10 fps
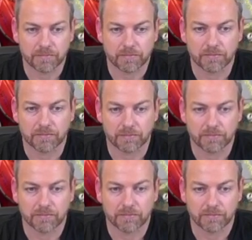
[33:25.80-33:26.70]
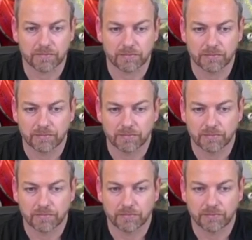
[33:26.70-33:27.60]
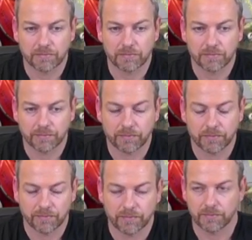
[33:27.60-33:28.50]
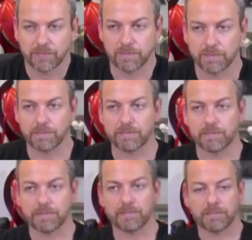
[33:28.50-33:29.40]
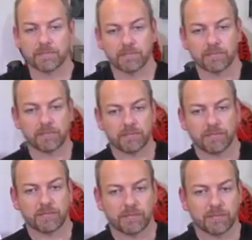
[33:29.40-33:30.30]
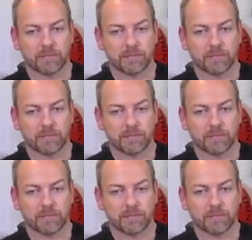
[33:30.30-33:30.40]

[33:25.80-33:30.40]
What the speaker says: The person shown says nothing.